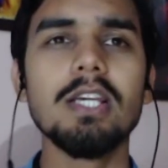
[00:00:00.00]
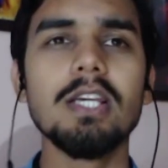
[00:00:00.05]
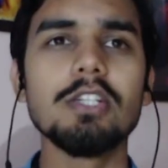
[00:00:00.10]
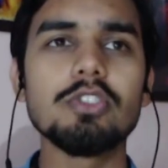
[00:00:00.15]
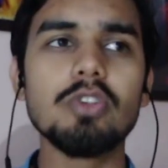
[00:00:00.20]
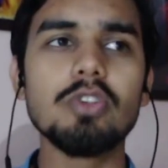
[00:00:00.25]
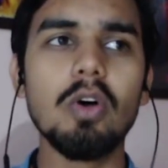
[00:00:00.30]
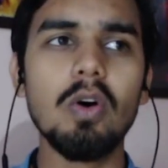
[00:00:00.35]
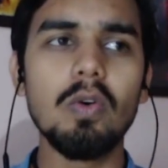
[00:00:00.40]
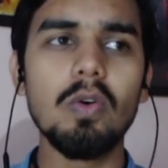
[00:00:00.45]

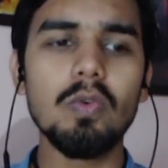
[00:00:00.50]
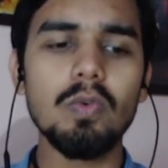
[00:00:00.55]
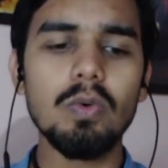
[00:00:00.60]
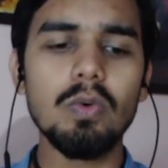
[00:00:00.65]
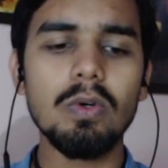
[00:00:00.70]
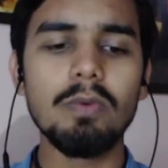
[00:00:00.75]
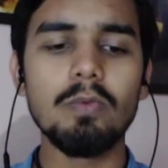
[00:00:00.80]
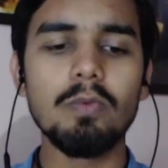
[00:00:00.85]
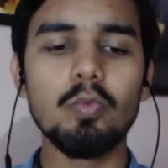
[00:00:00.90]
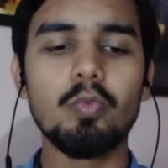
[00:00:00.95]
So
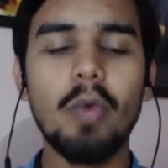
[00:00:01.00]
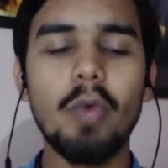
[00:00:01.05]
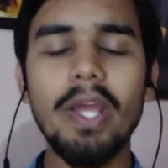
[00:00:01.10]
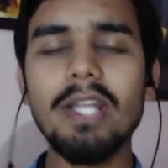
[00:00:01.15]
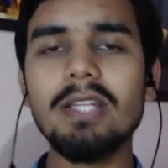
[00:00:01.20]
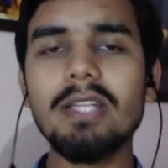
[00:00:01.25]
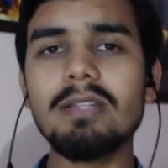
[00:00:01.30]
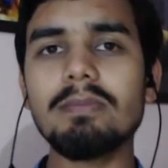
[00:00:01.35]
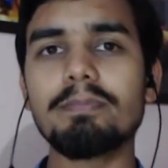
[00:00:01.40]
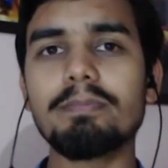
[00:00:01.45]

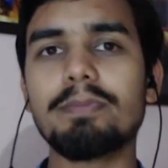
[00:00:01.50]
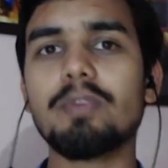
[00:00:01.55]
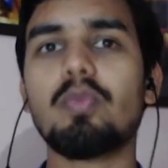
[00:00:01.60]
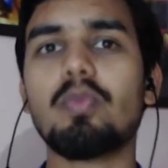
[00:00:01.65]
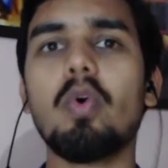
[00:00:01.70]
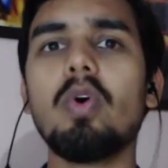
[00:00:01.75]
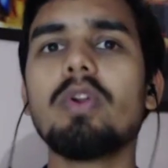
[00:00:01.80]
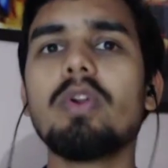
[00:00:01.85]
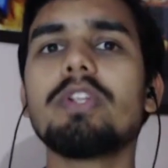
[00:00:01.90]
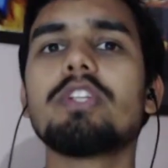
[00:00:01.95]
when
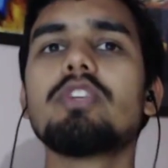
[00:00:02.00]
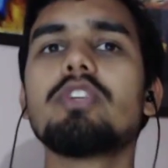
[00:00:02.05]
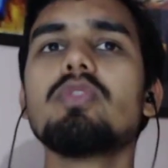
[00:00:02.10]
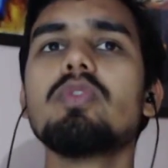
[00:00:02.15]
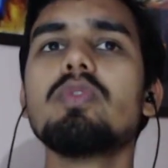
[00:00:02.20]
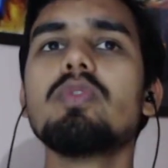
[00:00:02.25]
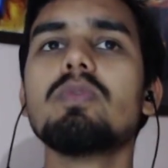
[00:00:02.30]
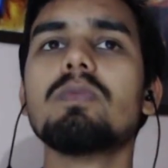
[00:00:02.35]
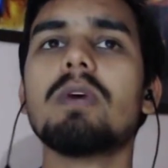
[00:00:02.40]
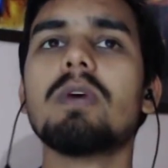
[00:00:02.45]
before
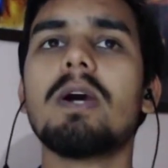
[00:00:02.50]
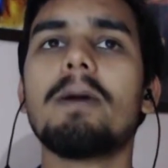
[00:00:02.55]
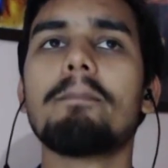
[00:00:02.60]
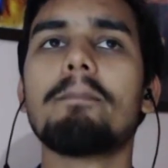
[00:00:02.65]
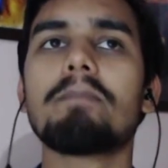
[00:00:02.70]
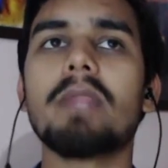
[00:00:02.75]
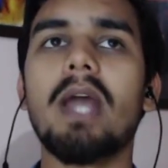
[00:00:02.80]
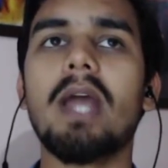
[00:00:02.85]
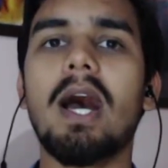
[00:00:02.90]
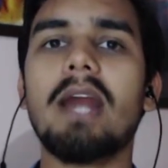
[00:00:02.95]
you
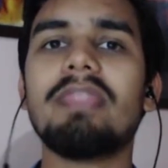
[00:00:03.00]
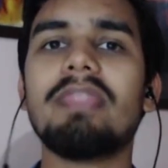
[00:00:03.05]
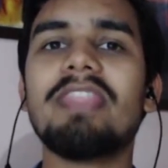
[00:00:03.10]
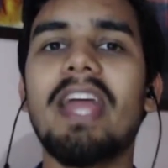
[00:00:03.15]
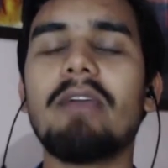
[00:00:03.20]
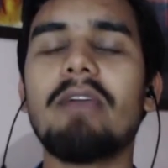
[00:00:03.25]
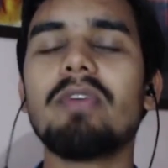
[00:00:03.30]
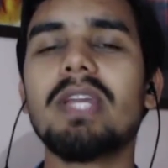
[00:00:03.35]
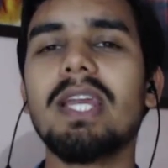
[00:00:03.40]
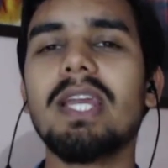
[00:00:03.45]

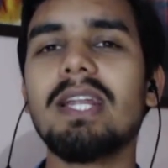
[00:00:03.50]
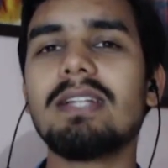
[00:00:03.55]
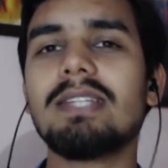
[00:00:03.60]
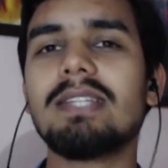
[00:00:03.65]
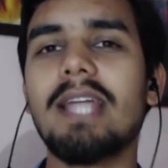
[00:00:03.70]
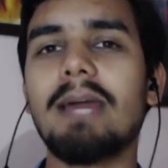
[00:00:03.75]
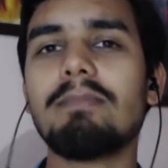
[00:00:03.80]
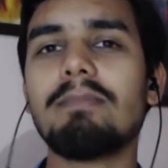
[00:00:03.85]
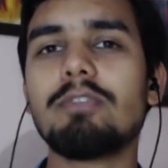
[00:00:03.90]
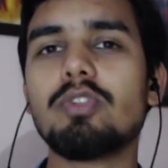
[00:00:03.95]
navigate
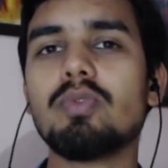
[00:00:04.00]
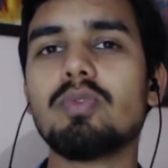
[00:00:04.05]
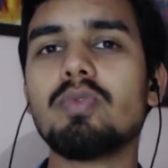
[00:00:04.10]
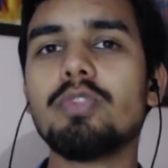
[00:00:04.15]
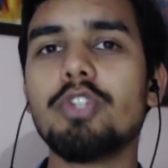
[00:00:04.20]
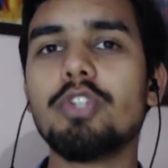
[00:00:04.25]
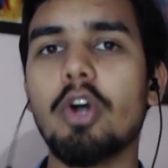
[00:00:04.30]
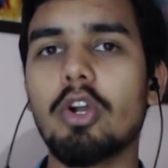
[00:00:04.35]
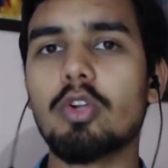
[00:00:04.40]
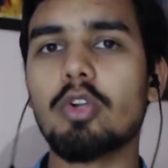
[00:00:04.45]
them to
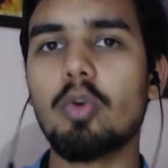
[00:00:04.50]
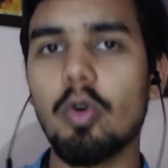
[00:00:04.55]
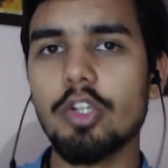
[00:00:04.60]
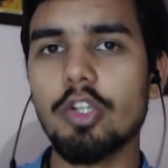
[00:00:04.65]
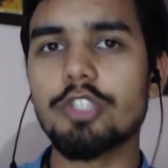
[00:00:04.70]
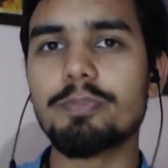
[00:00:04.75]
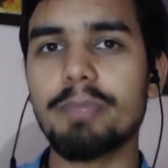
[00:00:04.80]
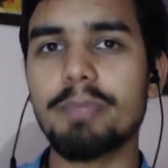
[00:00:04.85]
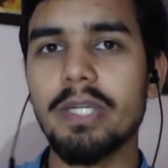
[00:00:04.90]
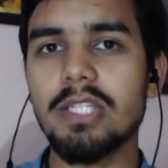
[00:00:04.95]
your
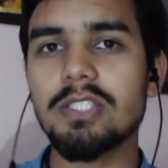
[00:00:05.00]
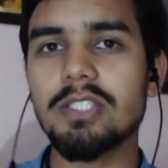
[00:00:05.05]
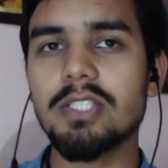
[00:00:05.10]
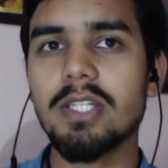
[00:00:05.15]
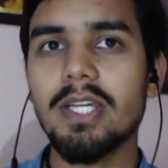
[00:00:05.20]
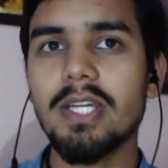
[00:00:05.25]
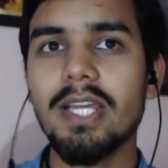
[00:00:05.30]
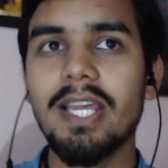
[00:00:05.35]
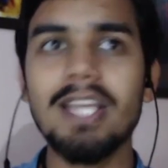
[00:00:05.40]
course page,